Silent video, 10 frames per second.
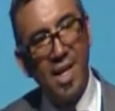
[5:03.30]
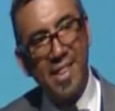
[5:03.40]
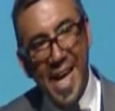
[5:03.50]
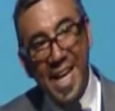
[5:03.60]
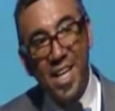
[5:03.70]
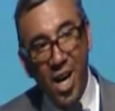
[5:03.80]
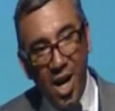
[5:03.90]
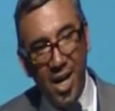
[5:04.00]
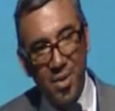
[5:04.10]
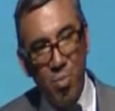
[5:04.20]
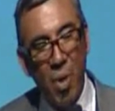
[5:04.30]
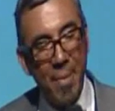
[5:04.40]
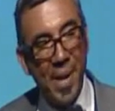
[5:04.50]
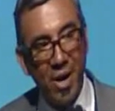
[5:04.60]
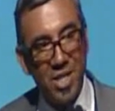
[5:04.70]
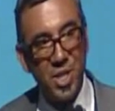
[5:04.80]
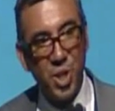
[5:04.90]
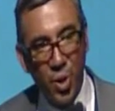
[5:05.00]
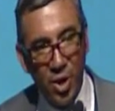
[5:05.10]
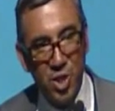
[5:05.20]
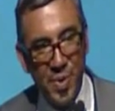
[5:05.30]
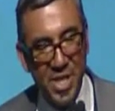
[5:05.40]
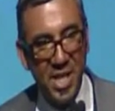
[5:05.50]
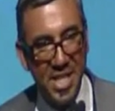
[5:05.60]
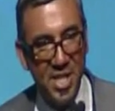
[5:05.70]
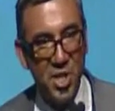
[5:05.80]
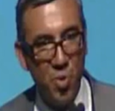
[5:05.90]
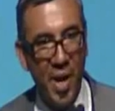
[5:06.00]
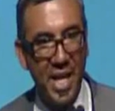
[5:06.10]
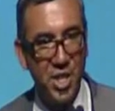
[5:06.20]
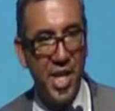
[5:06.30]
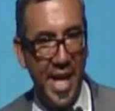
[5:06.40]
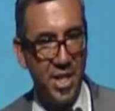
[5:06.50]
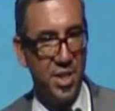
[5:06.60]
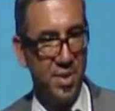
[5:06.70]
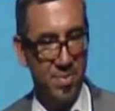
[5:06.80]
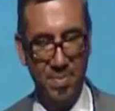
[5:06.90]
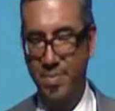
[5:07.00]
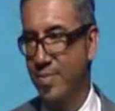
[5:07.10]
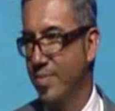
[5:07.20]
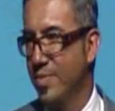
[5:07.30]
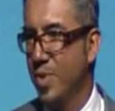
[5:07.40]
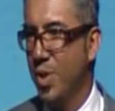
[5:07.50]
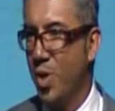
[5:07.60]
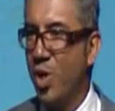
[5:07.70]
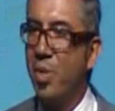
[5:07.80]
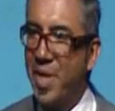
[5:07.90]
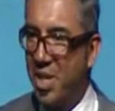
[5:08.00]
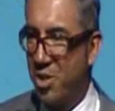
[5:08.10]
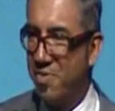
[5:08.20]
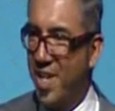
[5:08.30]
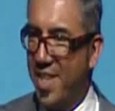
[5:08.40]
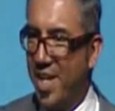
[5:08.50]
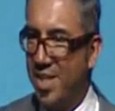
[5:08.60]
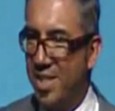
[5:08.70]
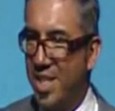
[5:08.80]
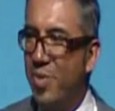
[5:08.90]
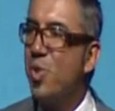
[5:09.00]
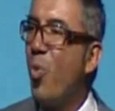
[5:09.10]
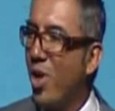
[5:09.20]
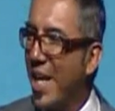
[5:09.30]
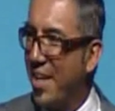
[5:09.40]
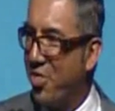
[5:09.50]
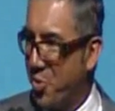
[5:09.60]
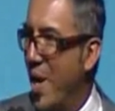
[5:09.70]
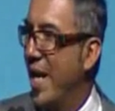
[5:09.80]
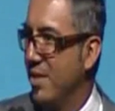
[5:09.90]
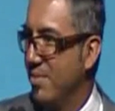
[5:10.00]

Thank God my parents encouraged me to continue my education. Or let me clarify that. It was more like a threat.